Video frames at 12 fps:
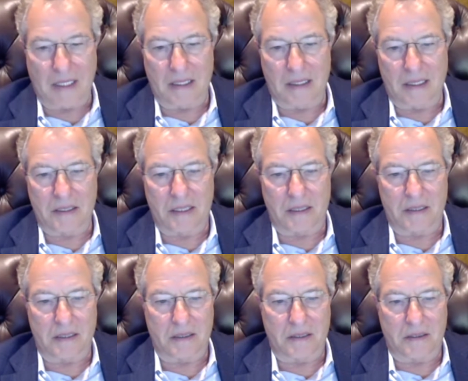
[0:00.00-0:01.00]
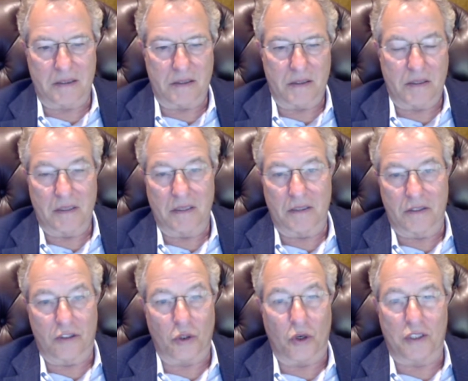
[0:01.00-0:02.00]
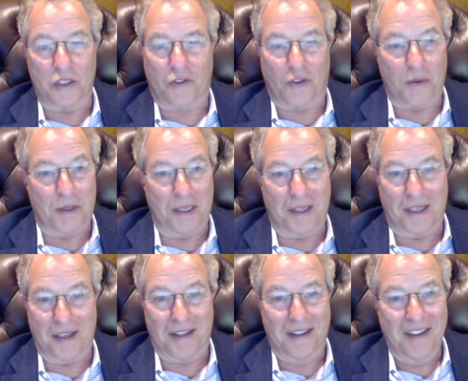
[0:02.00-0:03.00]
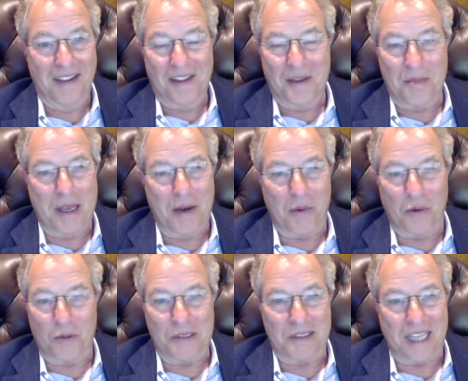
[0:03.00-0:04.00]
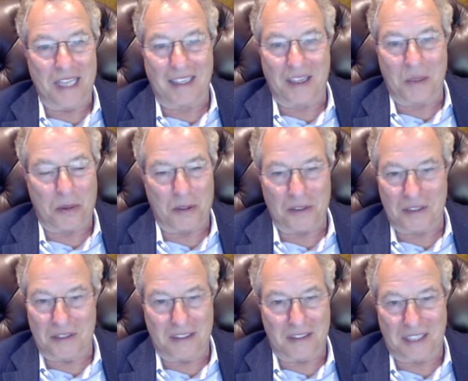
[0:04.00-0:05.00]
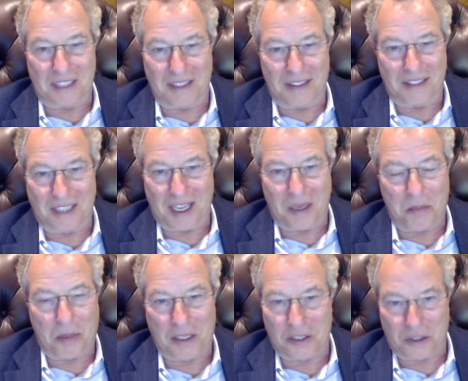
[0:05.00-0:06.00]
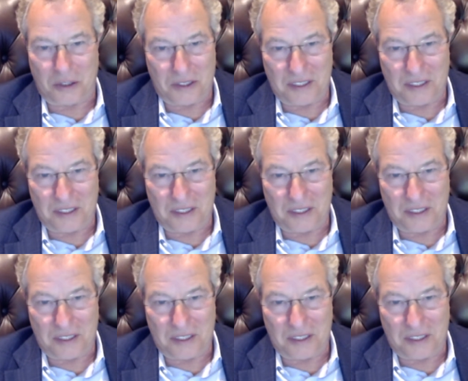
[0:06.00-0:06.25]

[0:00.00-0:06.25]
Listen, George from the mailroom is not the person to send to take pictures.